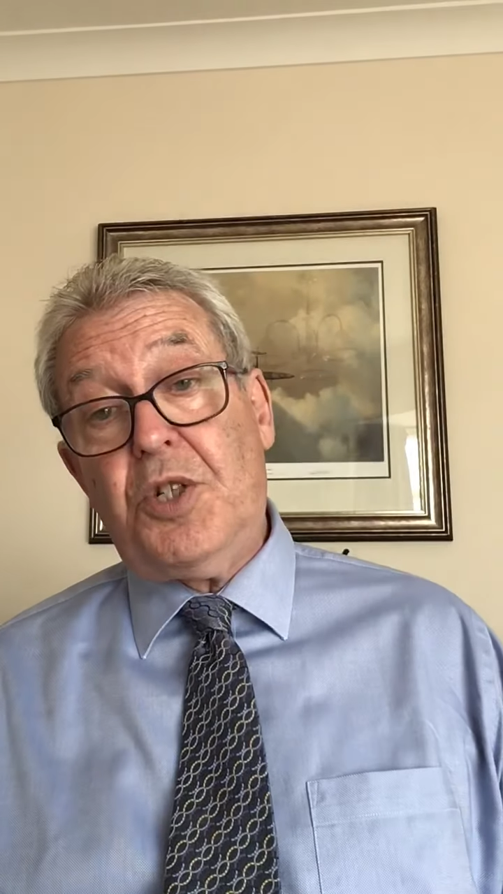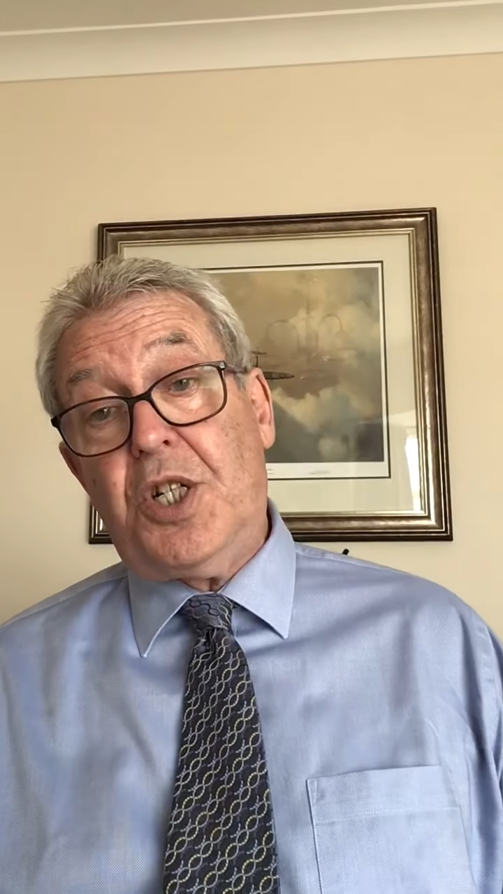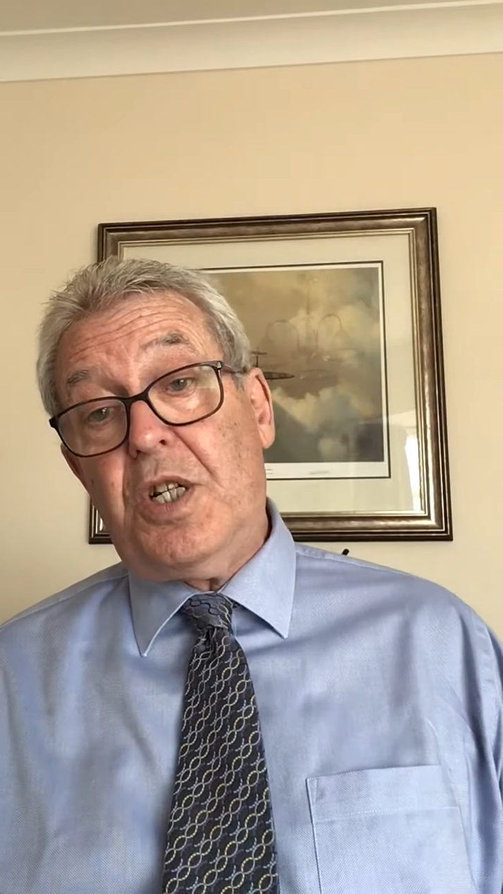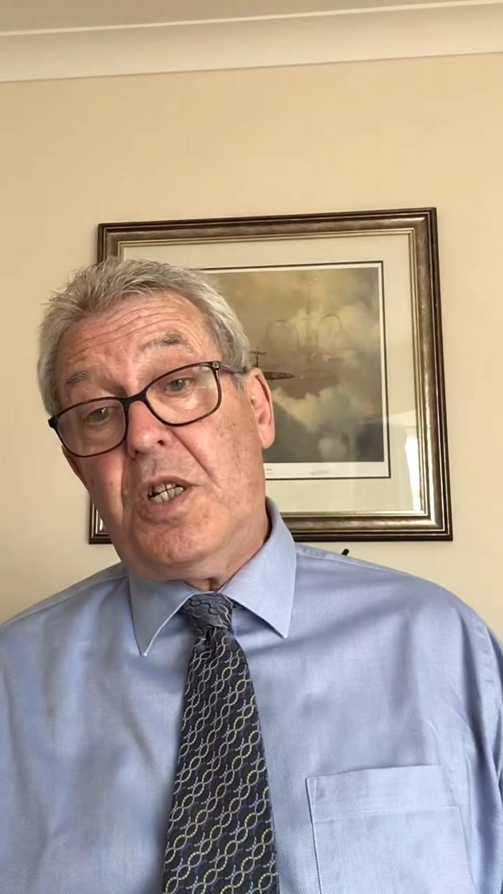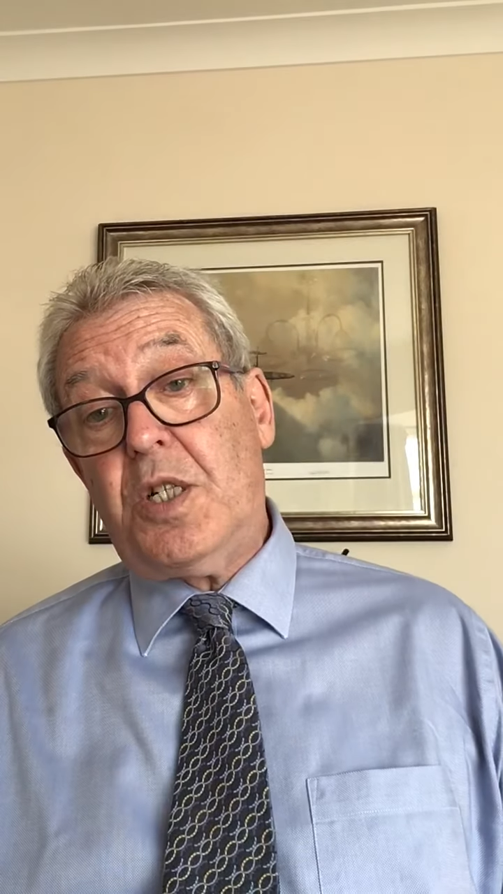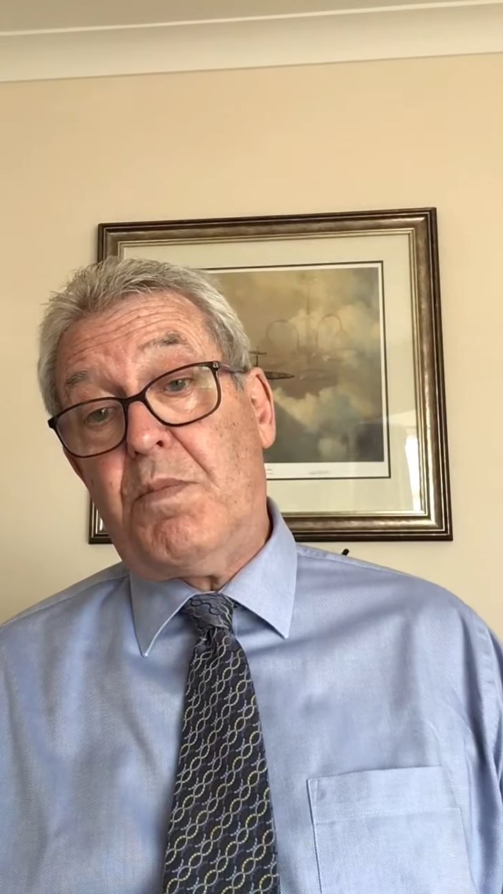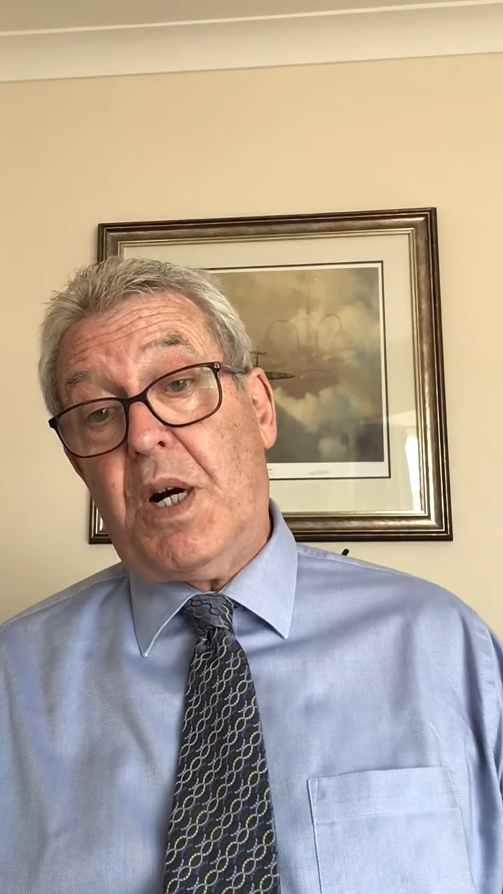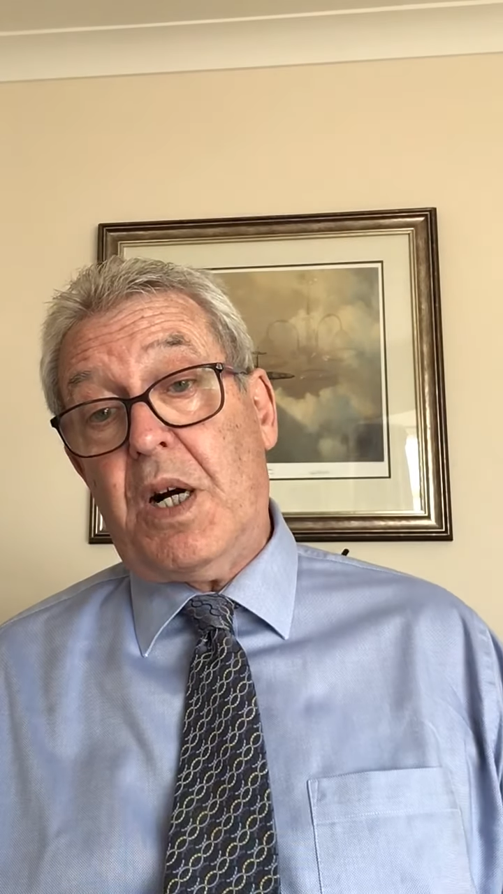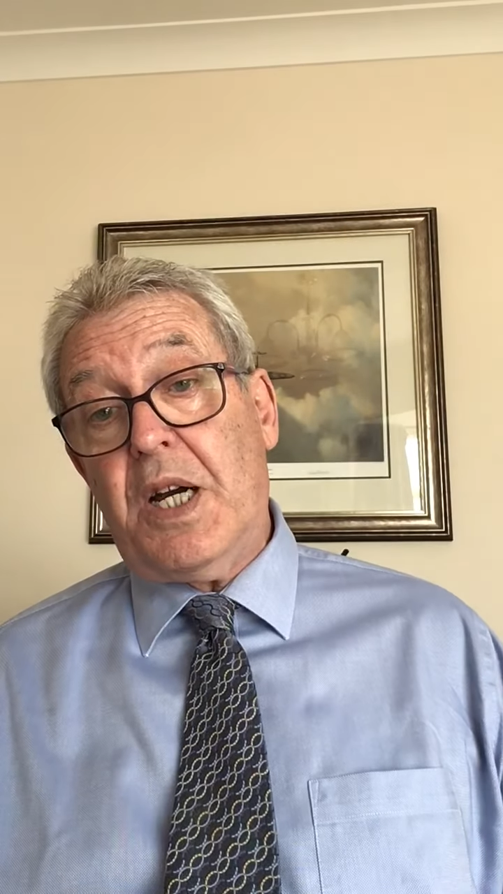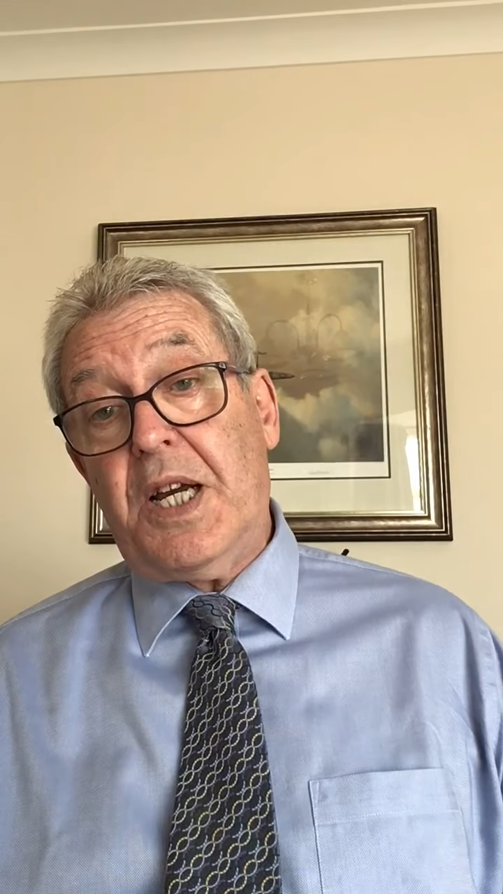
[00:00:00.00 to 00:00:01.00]
cheers,
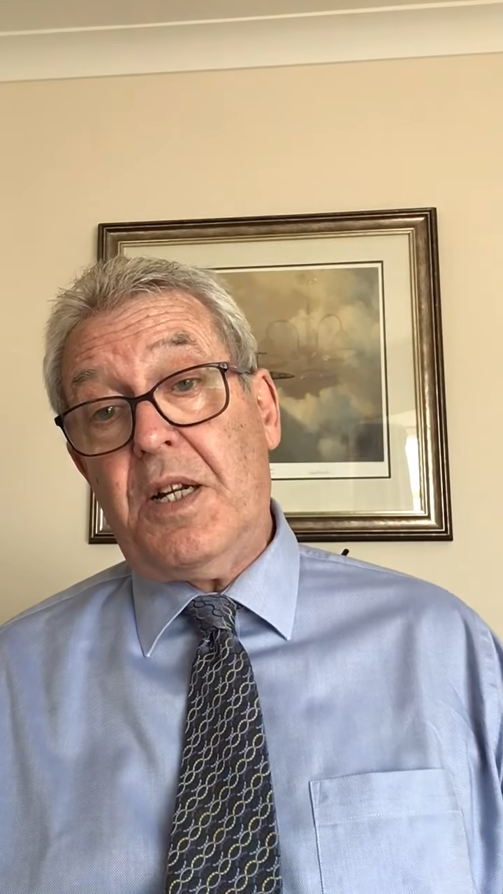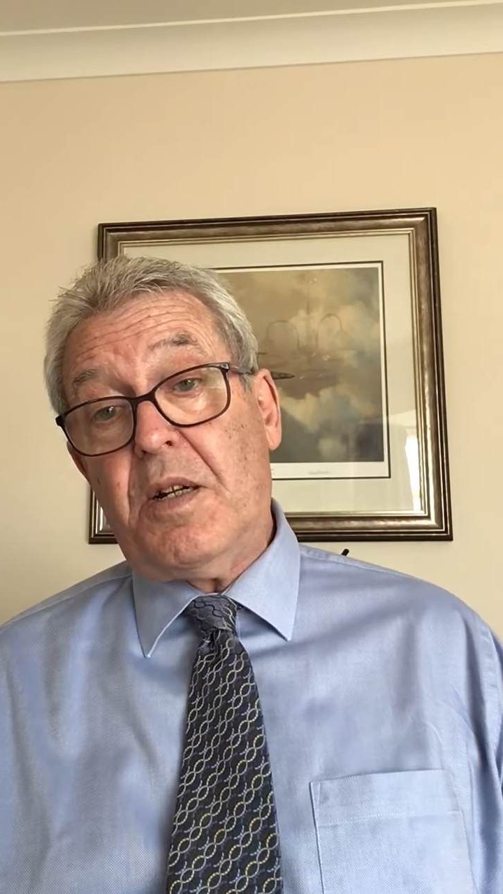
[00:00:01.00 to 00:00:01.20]
bye,